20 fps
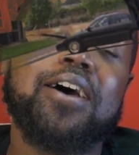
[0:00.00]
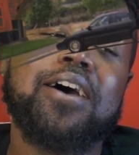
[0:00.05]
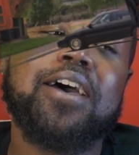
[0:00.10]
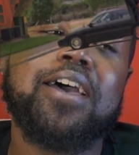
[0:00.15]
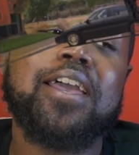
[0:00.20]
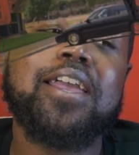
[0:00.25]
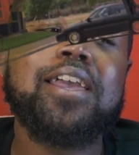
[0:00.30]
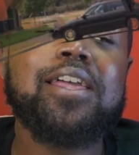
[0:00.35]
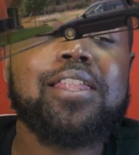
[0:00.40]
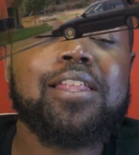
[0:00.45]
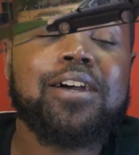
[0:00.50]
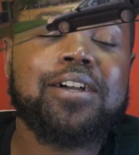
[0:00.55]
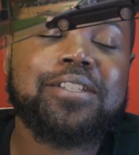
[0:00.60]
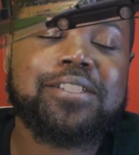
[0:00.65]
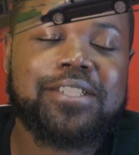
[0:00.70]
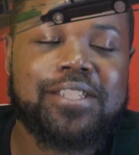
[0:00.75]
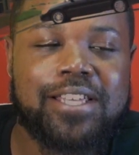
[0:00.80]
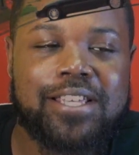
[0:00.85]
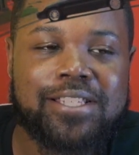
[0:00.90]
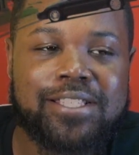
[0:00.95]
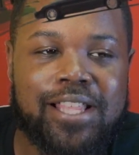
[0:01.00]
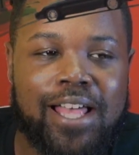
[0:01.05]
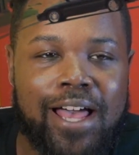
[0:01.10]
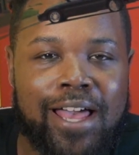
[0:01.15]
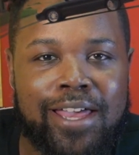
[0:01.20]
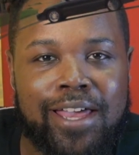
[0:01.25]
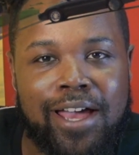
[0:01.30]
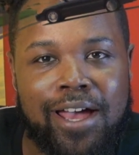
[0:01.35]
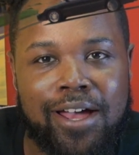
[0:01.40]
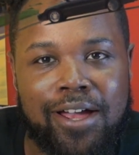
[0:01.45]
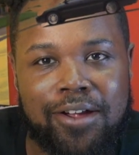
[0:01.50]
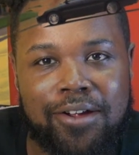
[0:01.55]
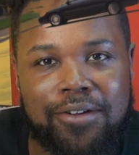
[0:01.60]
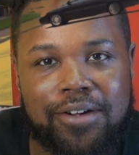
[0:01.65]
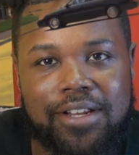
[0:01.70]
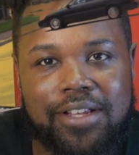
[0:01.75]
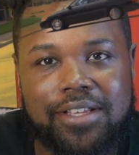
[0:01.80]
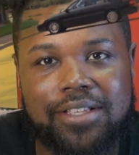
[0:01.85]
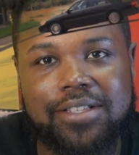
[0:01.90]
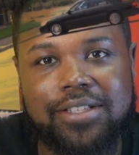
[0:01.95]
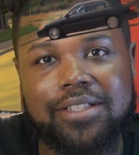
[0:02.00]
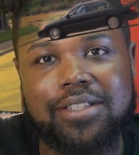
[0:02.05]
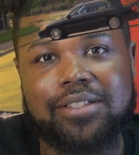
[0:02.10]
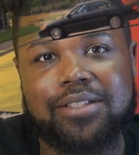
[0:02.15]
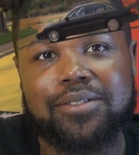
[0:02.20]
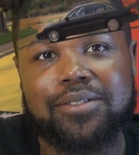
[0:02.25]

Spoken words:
he looked just like Ernest,